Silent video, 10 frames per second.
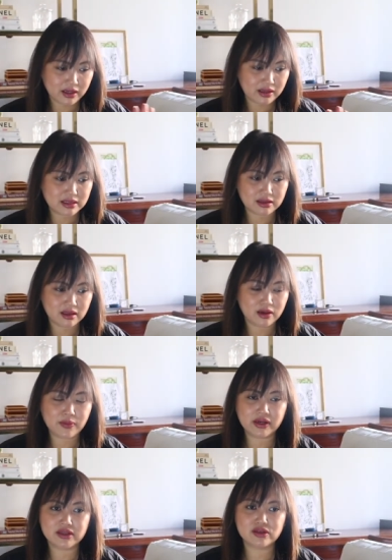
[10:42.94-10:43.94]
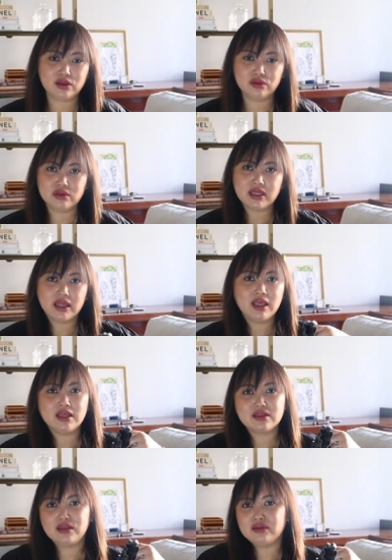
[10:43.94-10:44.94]
And that's the thing about his clothes. I think
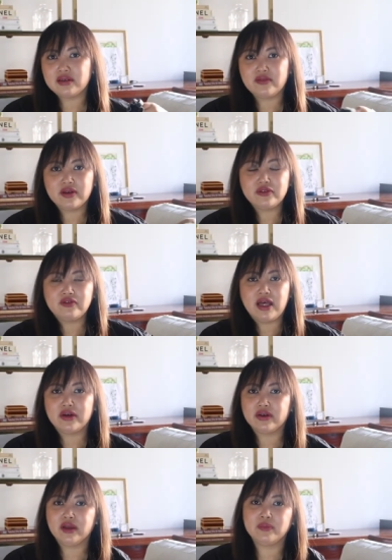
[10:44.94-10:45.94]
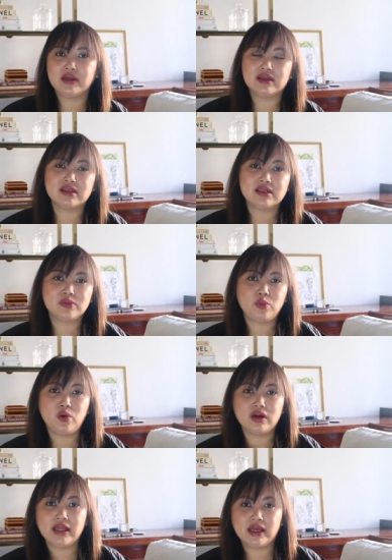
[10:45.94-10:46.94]
his clothes are very flattering because it's
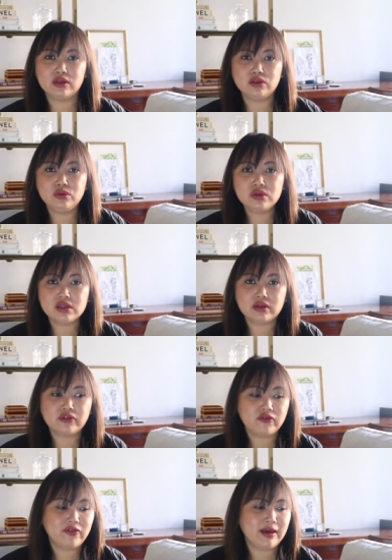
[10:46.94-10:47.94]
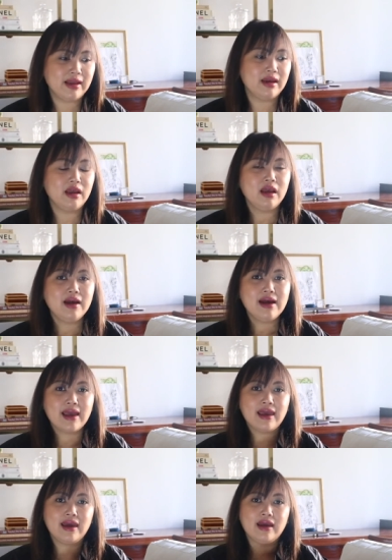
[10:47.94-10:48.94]
more like a looser fit
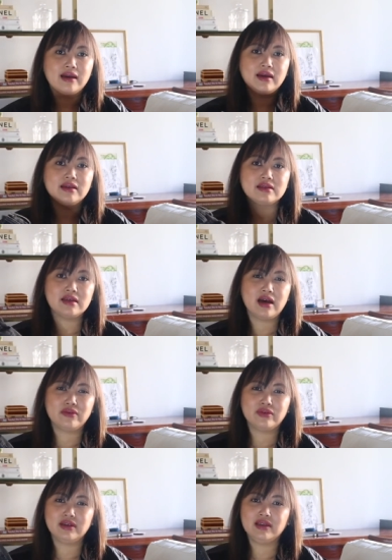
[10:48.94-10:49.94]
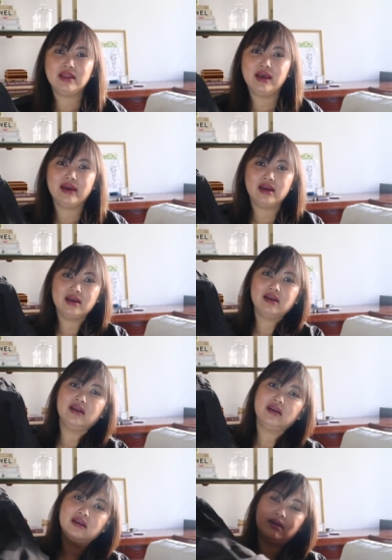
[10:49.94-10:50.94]
and it's not really like
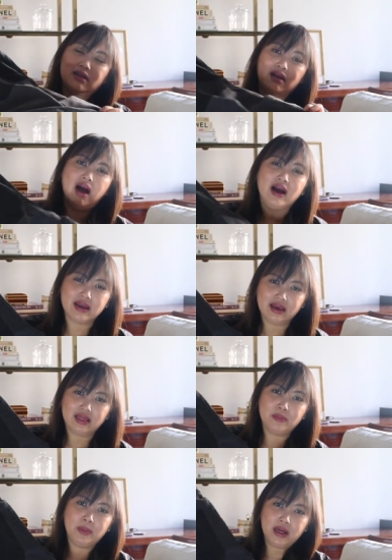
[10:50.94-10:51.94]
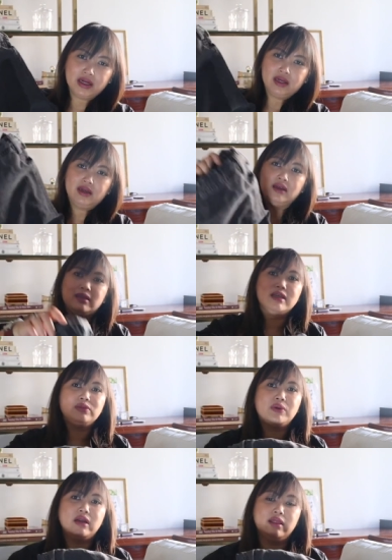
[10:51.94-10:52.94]
hugging the body.
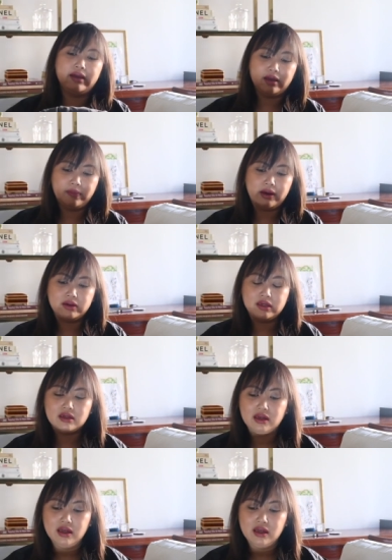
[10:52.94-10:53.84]
That's what I like about it.